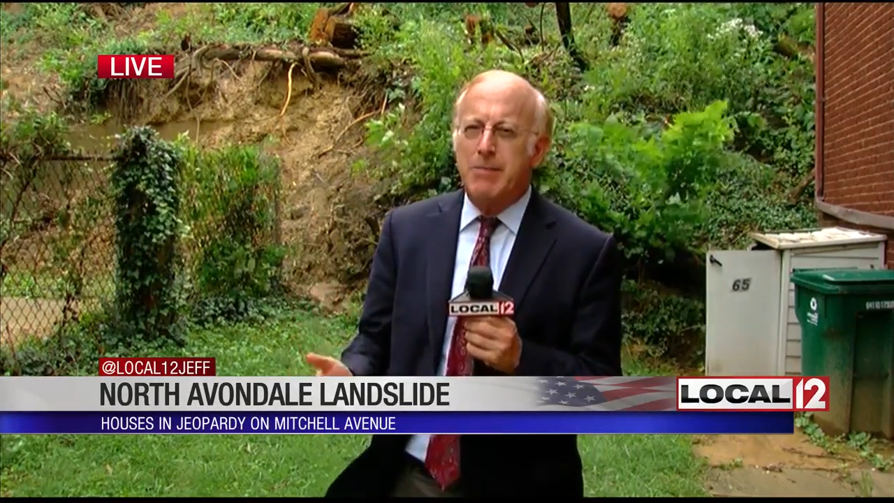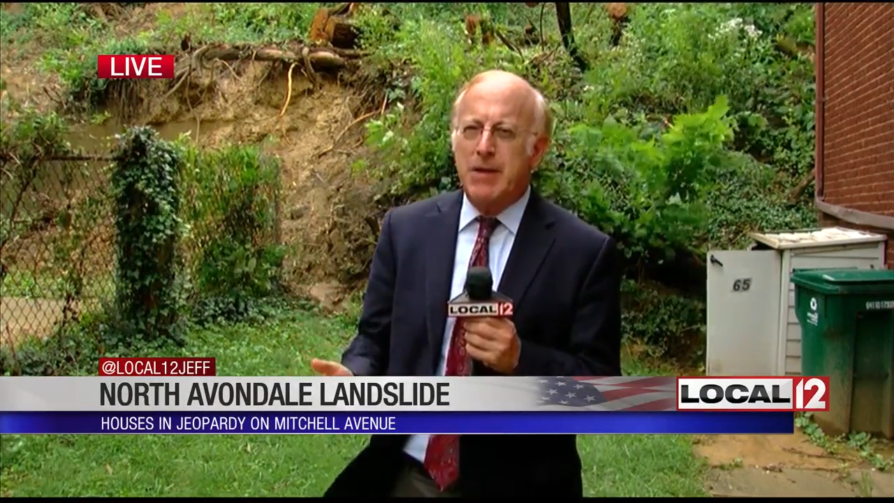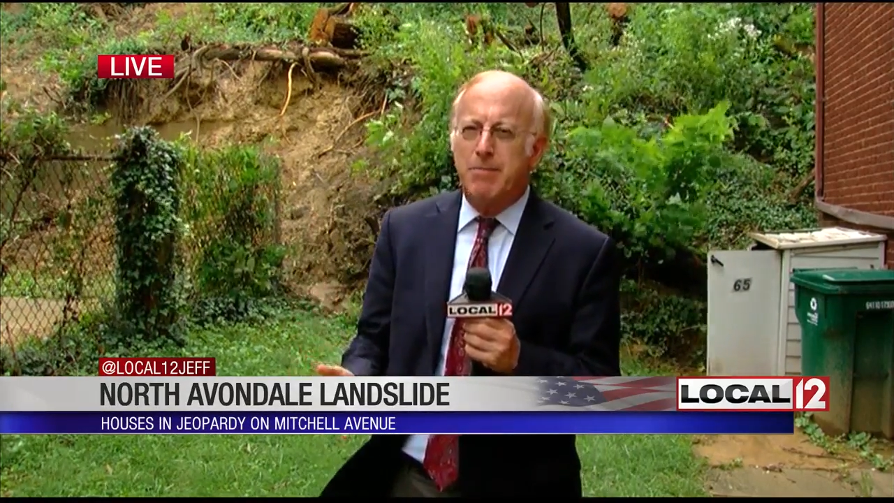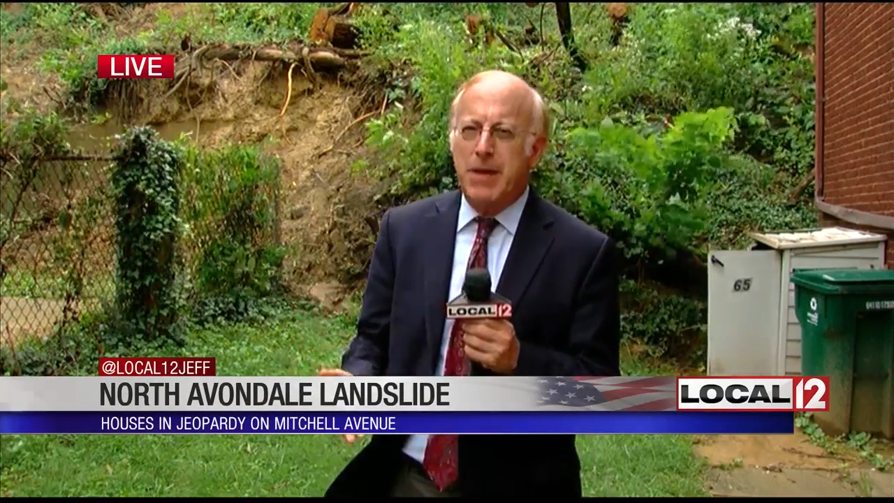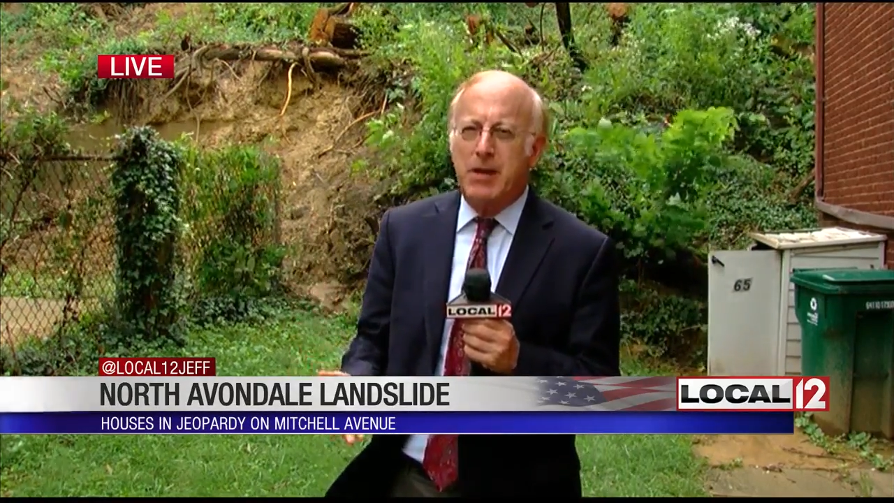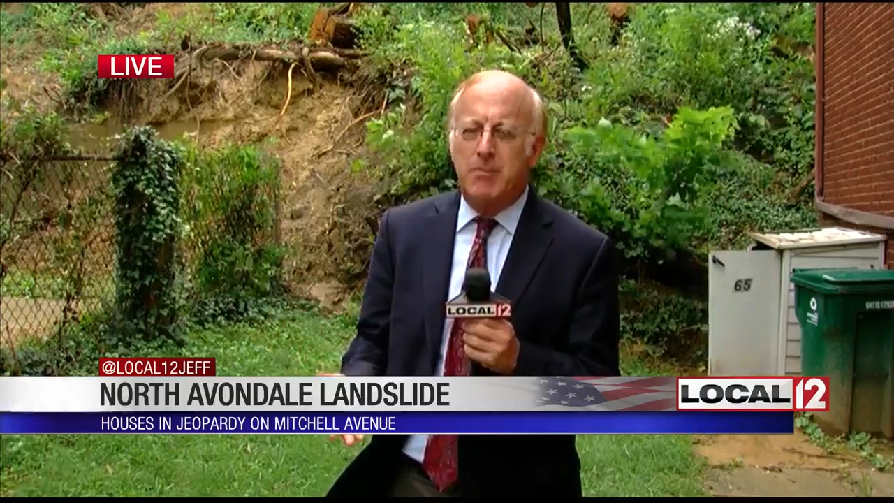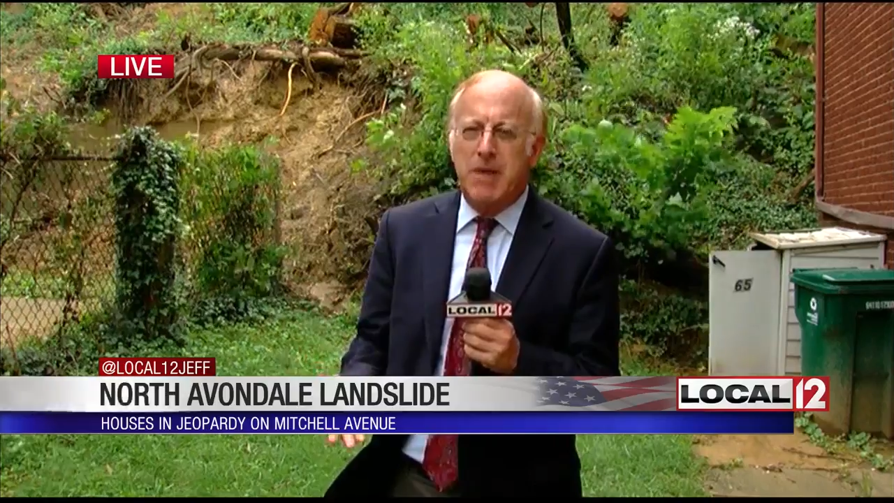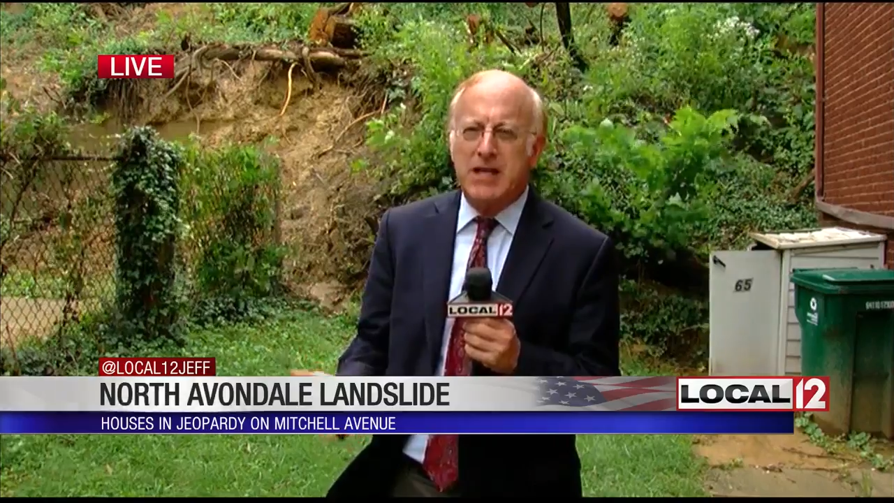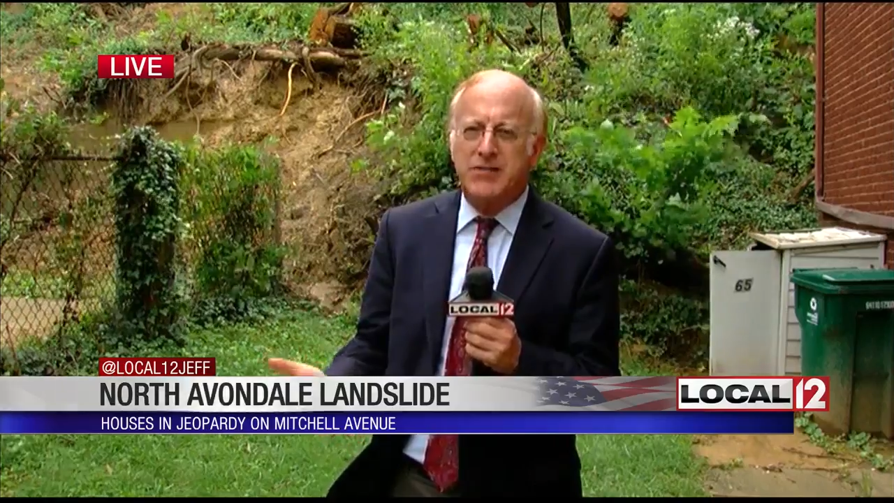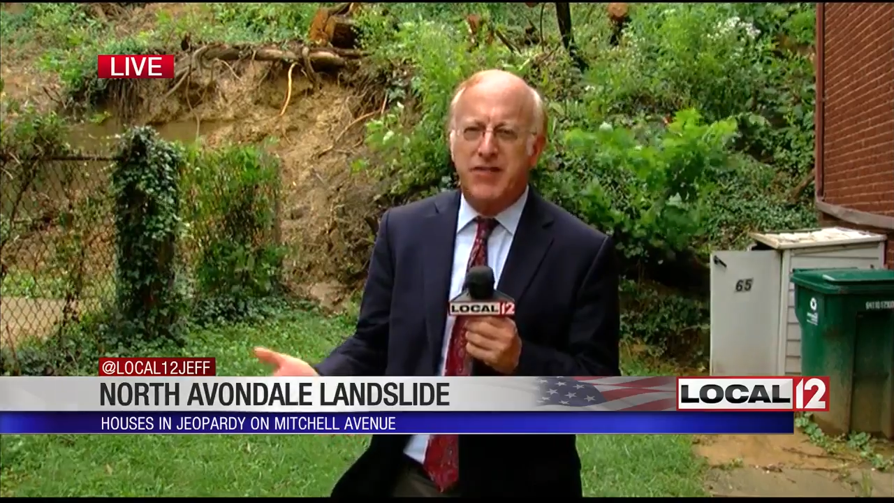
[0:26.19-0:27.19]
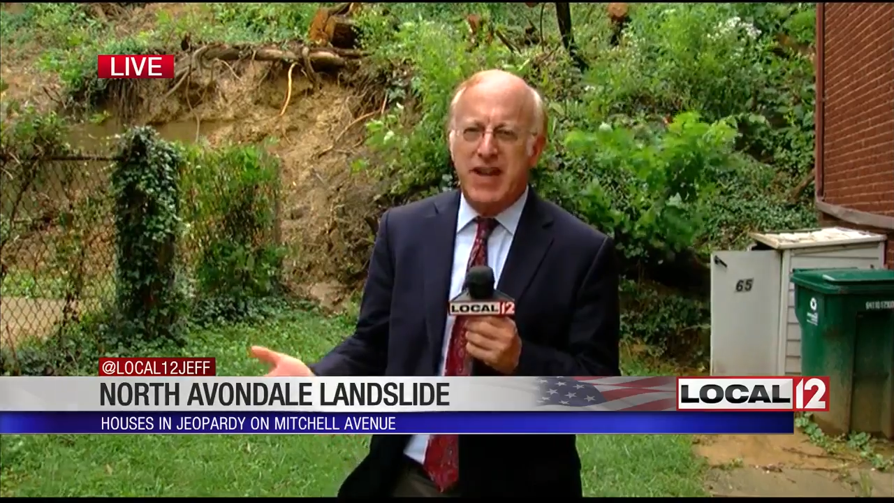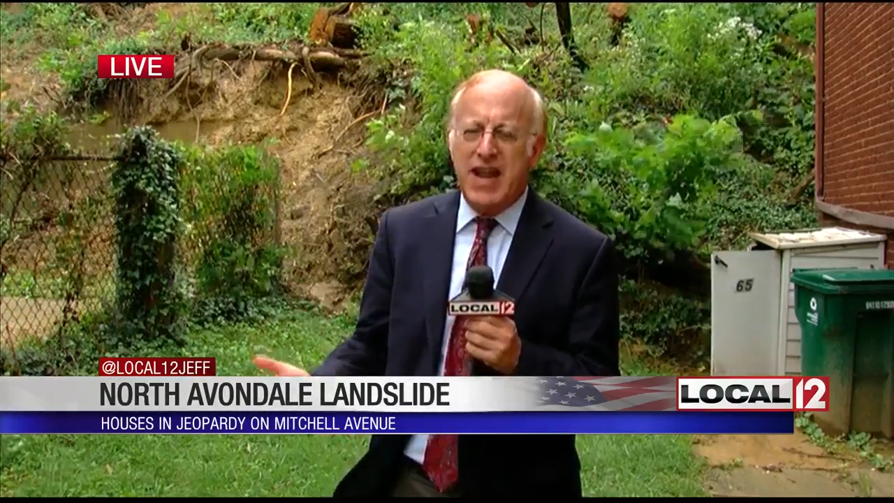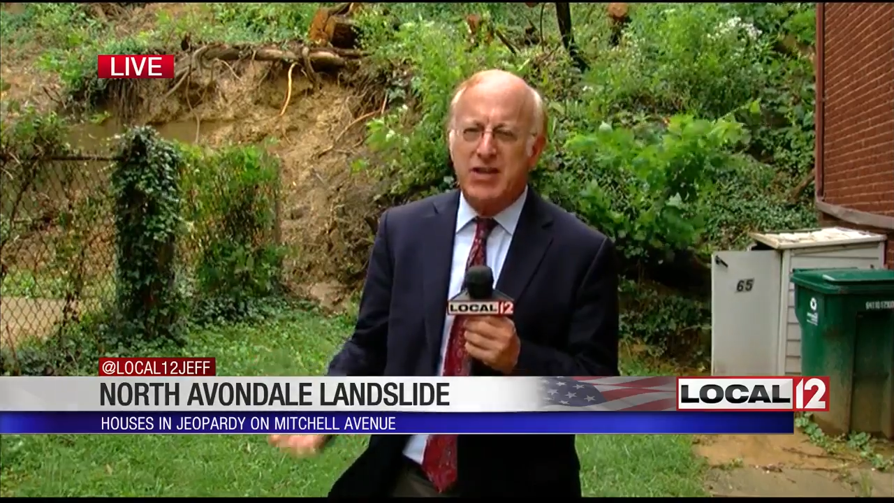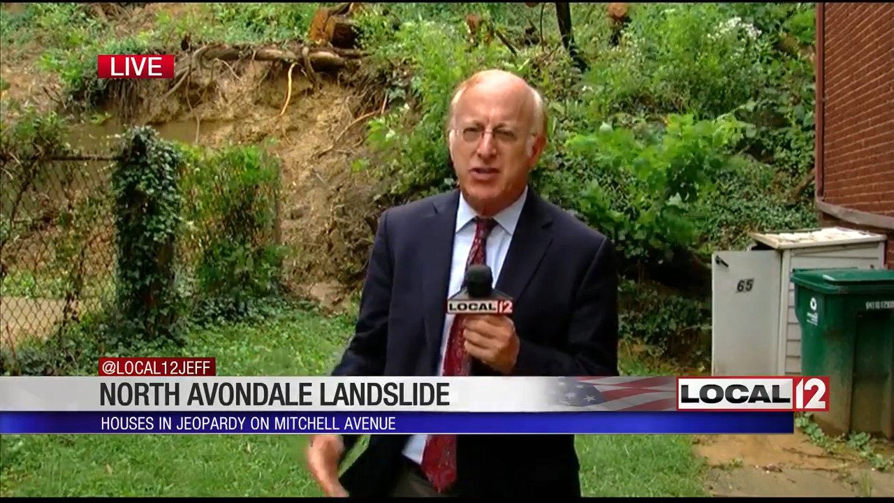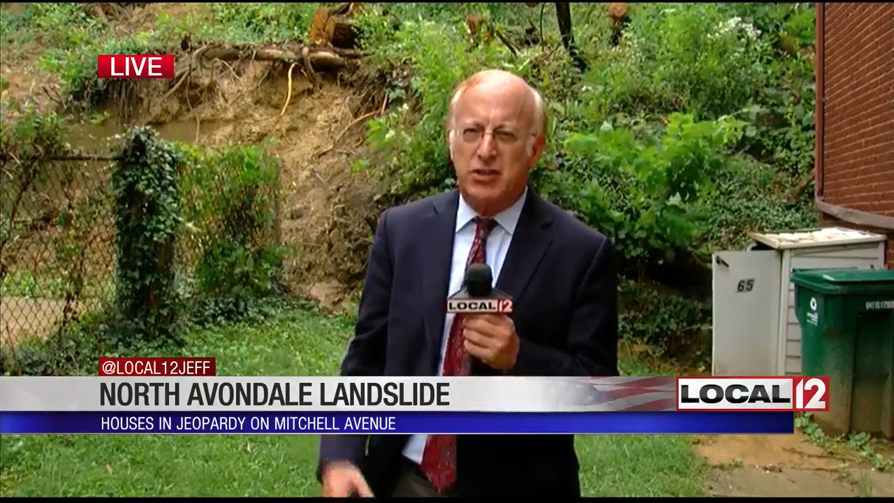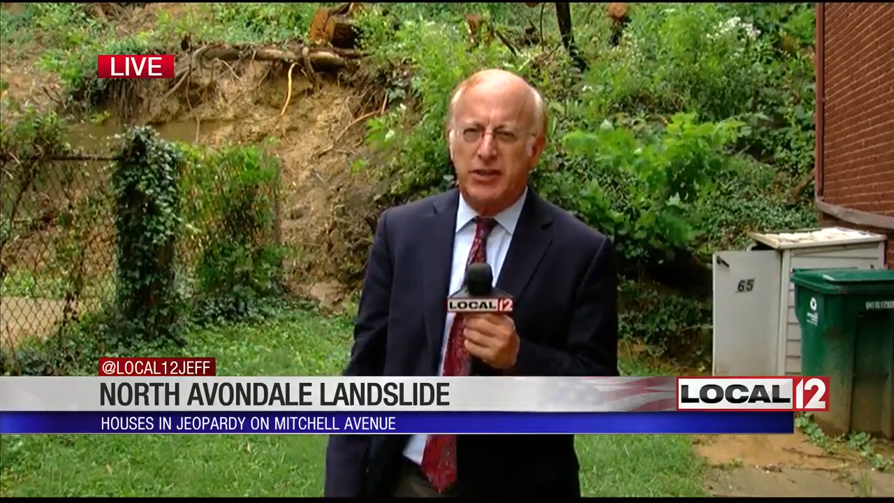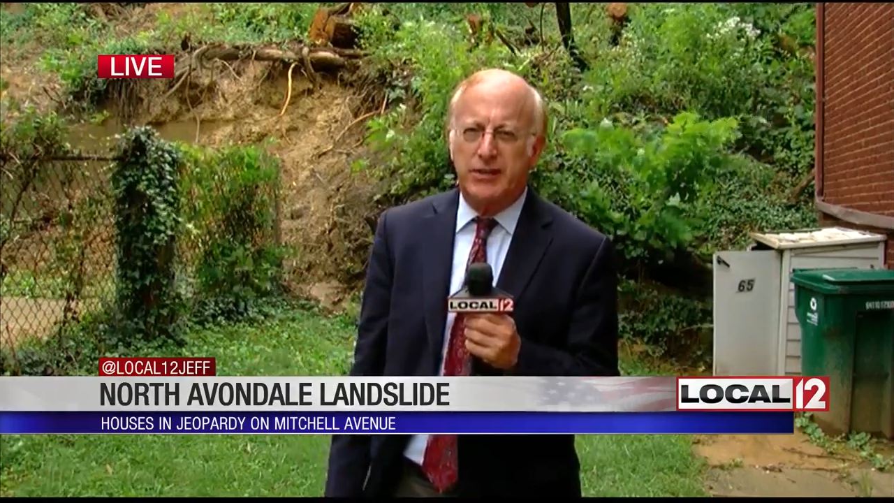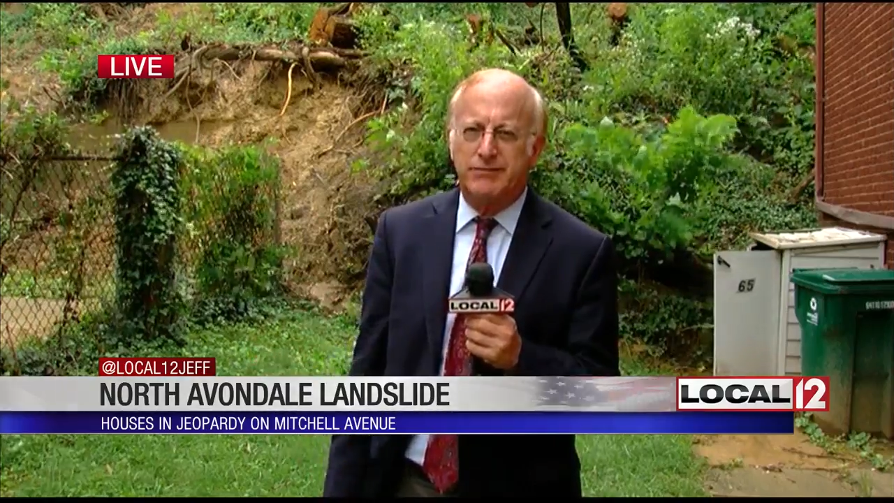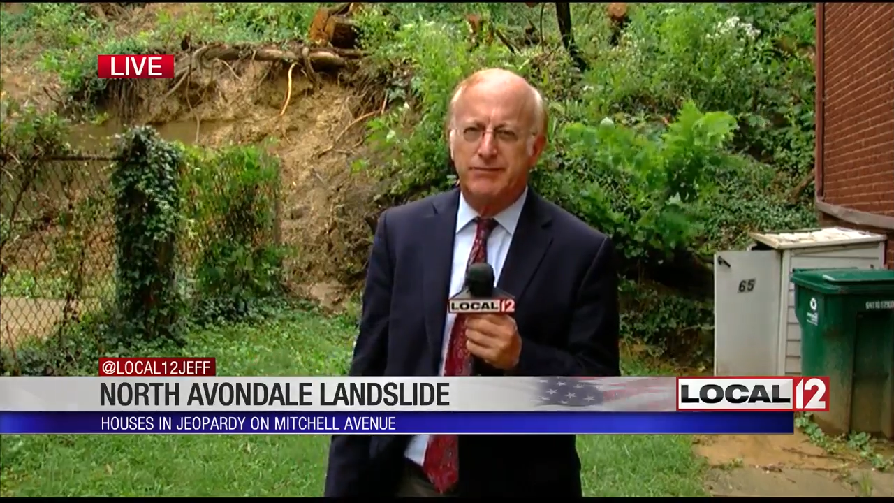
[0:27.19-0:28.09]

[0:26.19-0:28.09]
be a bigger mess financially.